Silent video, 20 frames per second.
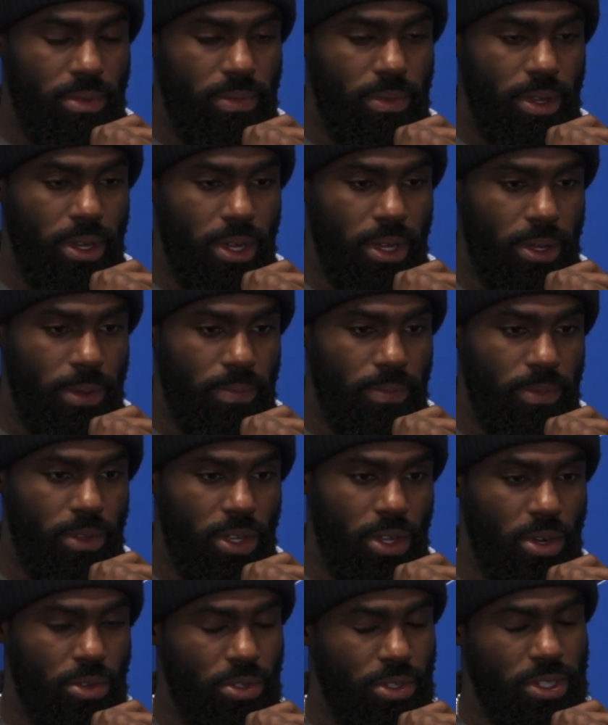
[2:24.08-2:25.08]
the
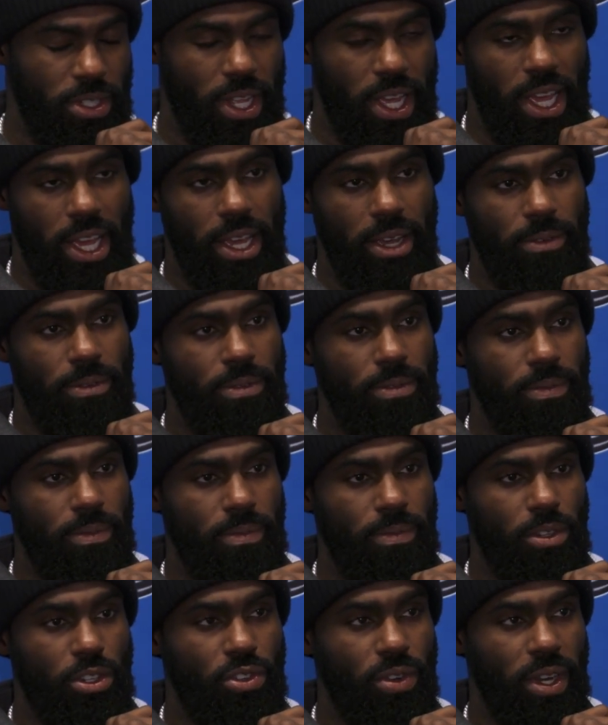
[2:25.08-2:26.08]
the coaching staff
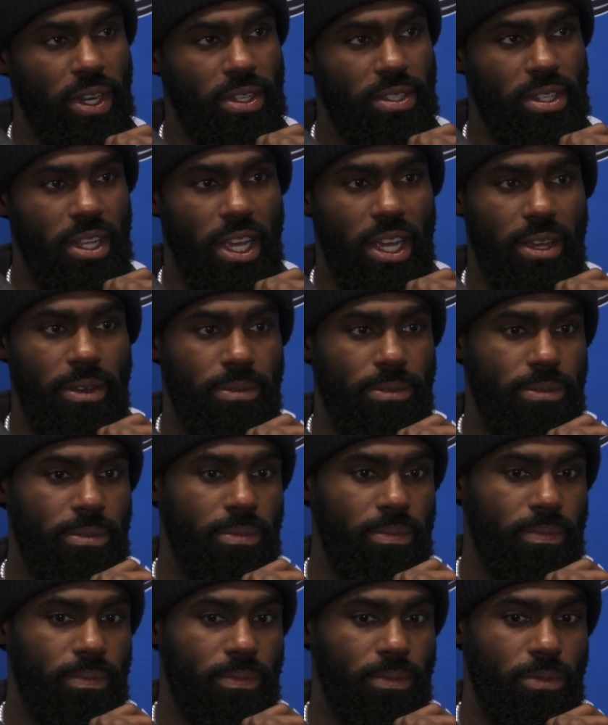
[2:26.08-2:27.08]
the training staff
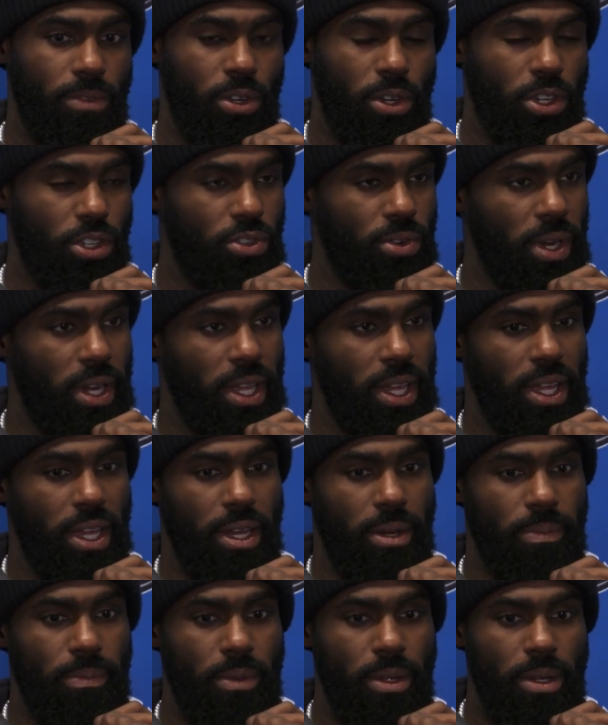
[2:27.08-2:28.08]
during training
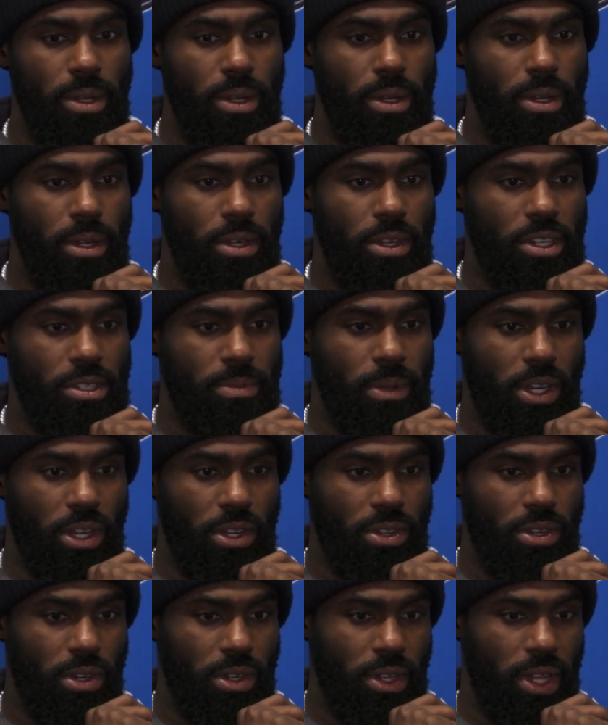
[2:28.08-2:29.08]
camp just making
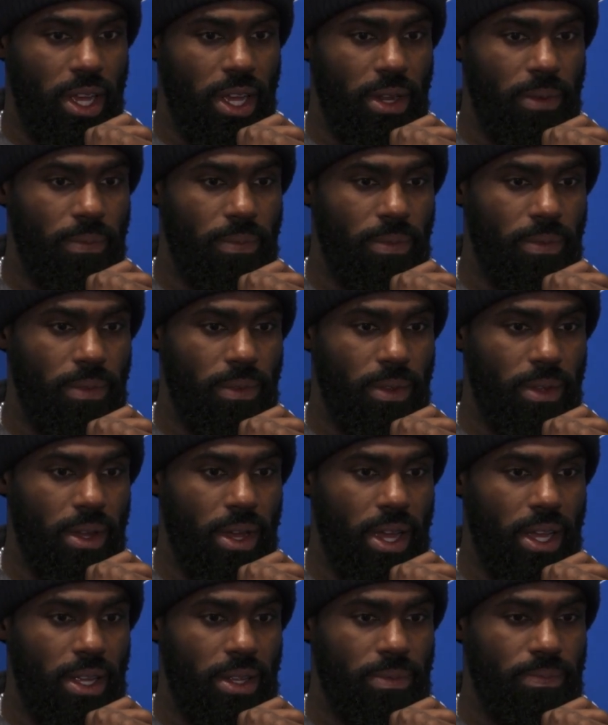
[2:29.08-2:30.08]
sure that
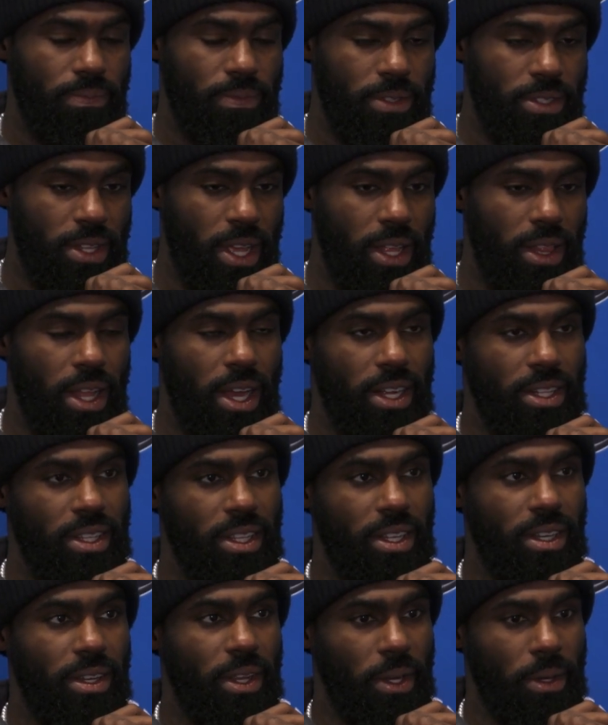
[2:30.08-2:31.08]
I stay locked
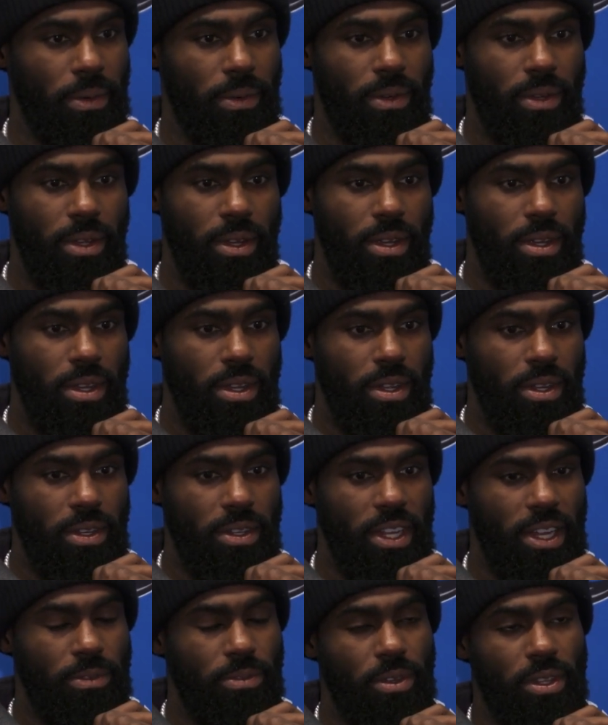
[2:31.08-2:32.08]
in and
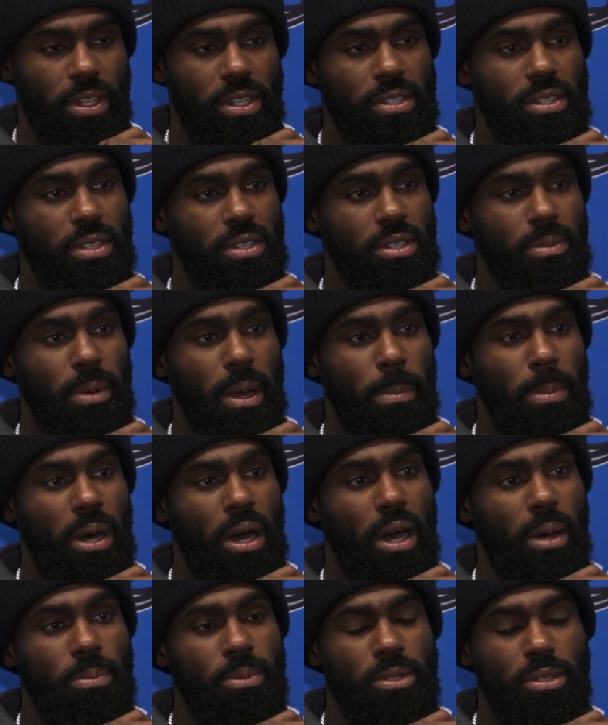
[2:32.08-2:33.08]
definitely listening to my
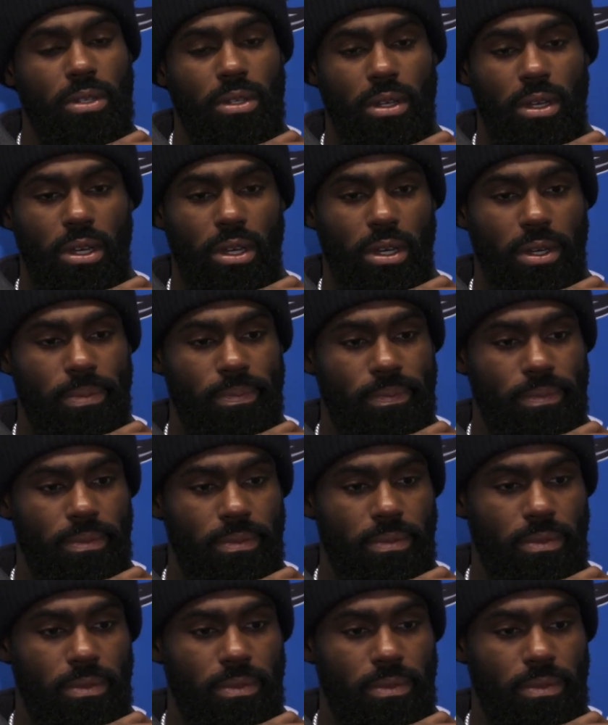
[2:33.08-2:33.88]
pops, um,